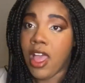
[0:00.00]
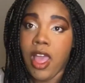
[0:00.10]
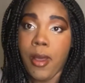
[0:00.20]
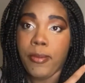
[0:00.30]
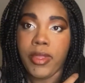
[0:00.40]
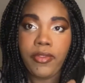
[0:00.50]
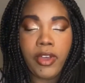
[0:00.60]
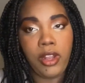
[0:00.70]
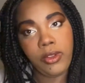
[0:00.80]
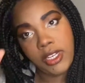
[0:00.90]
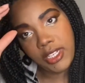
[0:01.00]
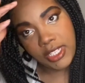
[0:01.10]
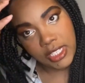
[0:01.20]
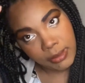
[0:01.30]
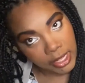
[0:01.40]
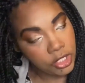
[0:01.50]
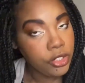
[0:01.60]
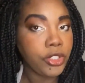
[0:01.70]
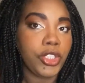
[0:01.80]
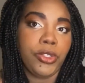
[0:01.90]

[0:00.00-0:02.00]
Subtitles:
me following it. This is my tutorial.